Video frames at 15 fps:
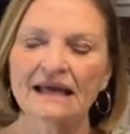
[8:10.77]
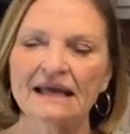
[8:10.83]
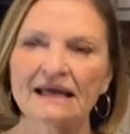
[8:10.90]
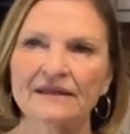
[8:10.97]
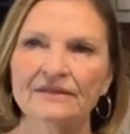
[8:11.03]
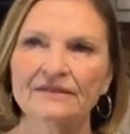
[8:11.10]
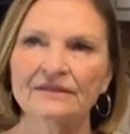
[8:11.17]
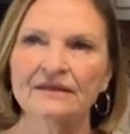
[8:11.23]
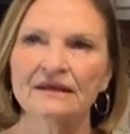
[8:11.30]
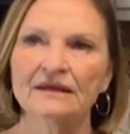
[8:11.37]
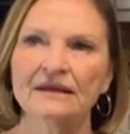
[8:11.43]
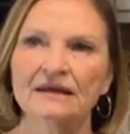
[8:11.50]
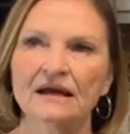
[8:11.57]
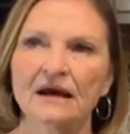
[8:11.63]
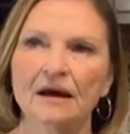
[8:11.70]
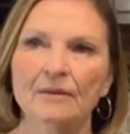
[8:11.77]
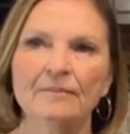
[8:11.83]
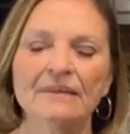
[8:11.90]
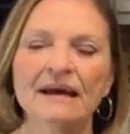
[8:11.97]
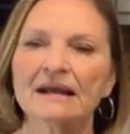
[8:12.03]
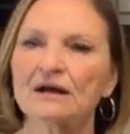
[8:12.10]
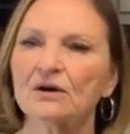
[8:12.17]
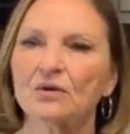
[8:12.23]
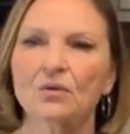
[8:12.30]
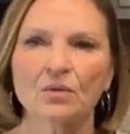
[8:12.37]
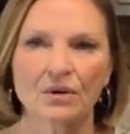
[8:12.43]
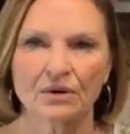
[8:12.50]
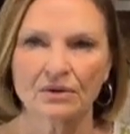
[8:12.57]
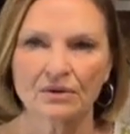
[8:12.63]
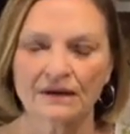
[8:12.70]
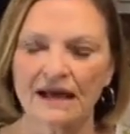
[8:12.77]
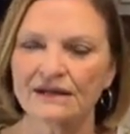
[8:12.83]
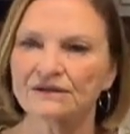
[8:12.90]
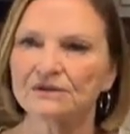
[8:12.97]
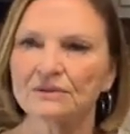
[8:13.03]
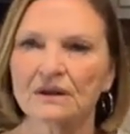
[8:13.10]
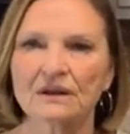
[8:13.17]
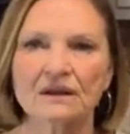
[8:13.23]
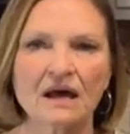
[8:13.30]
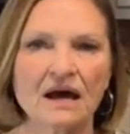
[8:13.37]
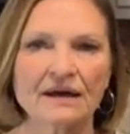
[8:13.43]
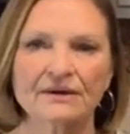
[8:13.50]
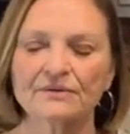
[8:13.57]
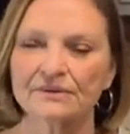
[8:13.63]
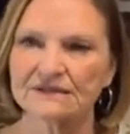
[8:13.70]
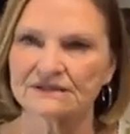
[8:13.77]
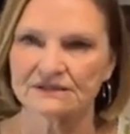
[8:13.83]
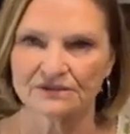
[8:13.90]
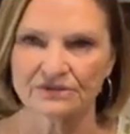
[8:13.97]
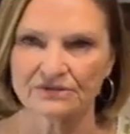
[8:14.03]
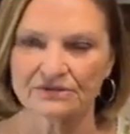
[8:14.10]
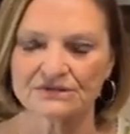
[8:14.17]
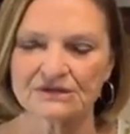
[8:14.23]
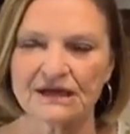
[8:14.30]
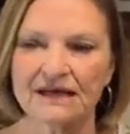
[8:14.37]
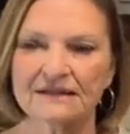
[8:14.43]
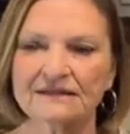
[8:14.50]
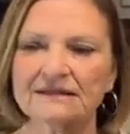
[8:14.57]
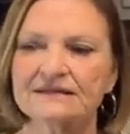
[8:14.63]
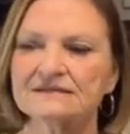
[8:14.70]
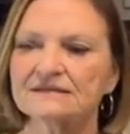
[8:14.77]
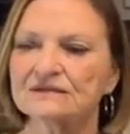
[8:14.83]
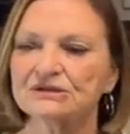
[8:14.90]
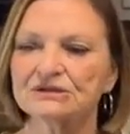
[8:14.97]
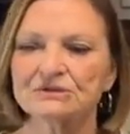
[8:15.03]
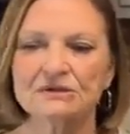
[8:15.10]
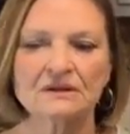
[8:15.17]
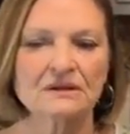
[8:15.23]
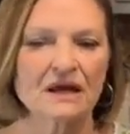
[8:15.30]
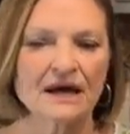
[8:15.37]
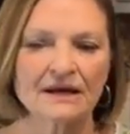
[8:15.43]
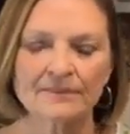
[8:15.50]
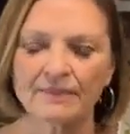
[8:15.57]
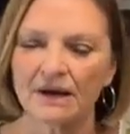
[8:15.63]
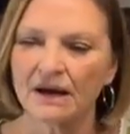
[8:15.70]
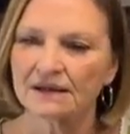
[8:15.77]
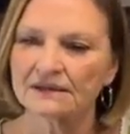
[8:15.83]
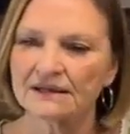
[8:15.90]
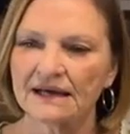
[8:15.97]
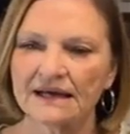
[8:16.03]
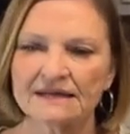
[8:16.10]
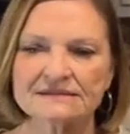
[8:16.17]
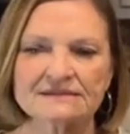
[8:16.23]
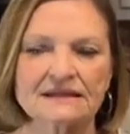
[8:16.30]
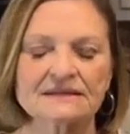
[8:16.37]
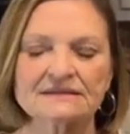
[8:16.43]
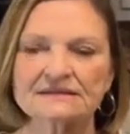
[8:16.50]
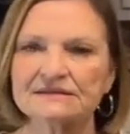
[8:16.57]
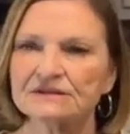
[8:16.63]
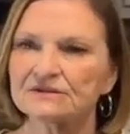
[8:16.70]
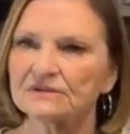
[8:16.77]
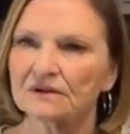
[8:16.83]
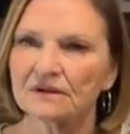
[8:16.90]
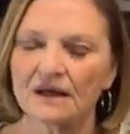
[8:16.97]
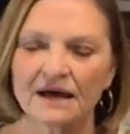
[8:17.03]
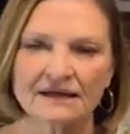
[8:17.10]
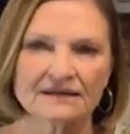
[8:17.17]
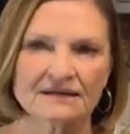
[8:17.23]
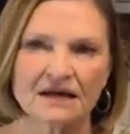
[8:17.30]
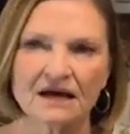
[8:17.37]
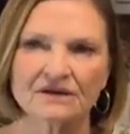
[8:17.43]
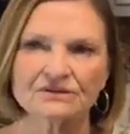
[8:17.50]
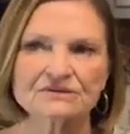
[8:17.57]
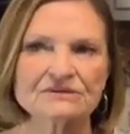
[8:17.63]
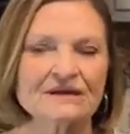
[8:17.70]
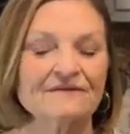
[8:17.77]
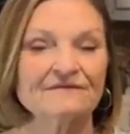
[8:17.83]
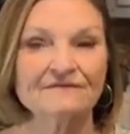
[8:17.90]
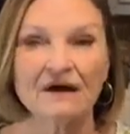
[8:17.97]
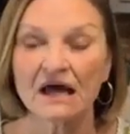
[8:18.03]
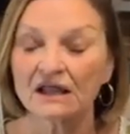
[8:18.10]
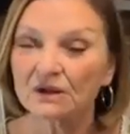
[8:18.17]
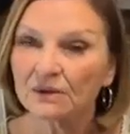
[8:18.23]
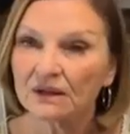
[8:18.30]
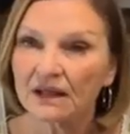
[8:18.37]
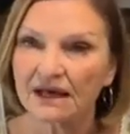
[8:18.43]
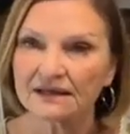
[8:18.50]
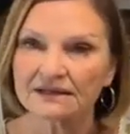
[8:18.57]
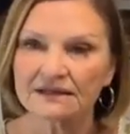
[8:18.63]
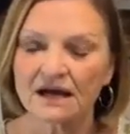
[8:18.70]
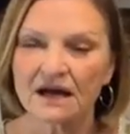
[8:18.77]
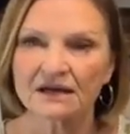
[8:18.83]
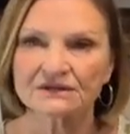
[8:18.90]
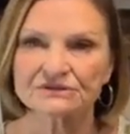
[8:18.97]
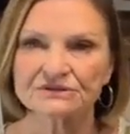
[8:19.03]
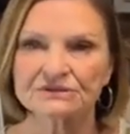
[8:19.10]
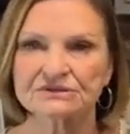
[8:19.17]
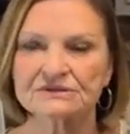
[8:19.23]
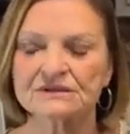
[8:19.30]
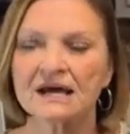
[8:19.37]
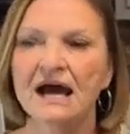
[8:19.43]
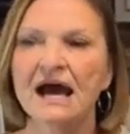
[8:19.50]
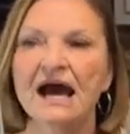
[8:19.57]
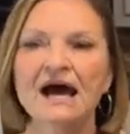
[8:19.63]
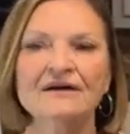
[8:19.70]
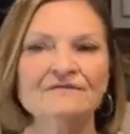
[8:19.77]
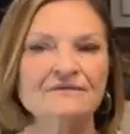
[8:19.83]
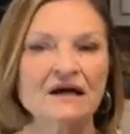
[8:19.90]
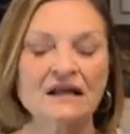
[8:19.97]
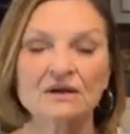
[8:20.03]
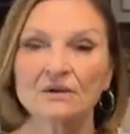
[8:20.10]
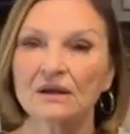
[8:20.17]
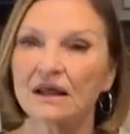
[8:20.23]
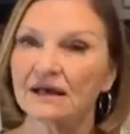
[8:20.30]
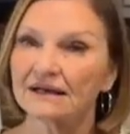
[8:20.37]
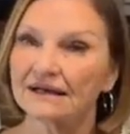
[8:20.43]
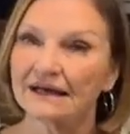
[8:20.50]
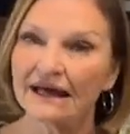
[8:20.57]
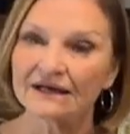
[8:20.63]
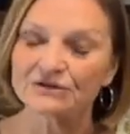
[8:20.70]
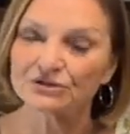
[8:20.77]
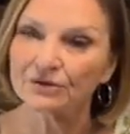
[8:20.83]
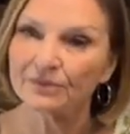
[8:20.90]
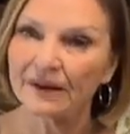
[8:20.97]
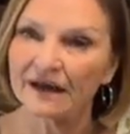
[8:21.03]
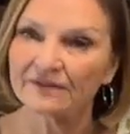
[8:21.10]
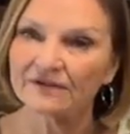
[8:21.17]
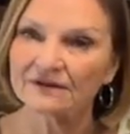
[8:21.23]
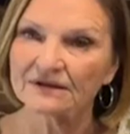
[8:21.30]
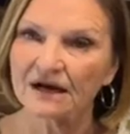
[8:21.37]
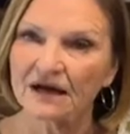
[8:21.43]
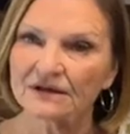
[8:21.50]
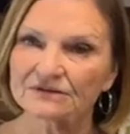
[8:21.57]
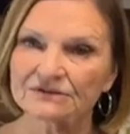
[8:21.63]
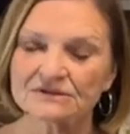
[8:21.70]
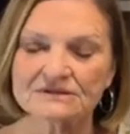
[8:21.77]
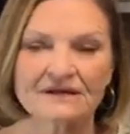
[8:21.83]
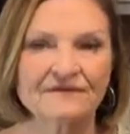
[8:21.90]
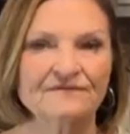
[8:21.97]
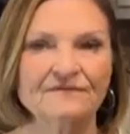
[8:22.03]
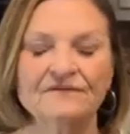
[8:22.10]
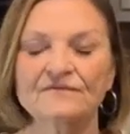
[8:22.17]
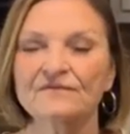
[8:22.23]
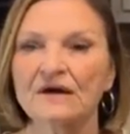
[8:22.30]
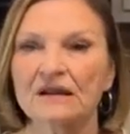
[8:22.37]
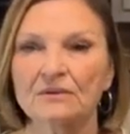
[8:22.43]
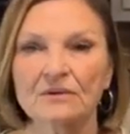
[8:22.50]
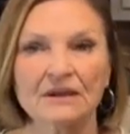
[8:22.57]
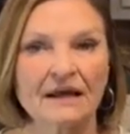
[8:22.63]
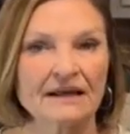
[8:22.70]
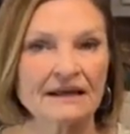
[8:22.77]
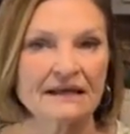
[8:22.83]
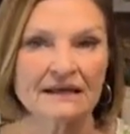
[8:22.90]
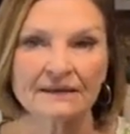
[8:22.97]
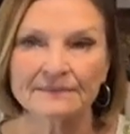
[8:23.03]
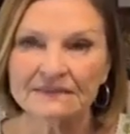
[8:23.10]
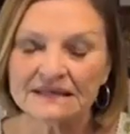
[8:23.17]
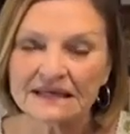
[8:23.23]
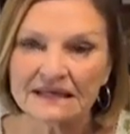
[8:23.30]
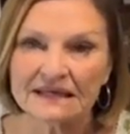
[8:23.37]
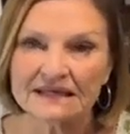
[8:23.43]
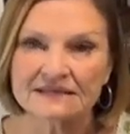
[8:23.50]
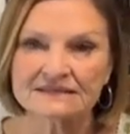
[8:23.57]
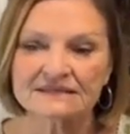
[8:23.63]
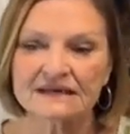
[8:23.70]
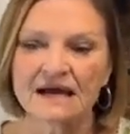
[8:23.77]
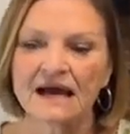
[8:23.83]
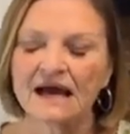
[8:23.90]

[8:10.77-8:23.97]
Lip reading: in the medical world. I do a lot of research. I listen to a lot of podcasts. I listen to a lot of doctors. I follow a lot of doctors. I follow a lot of naturopathic doctors. I follow a lot of MDs.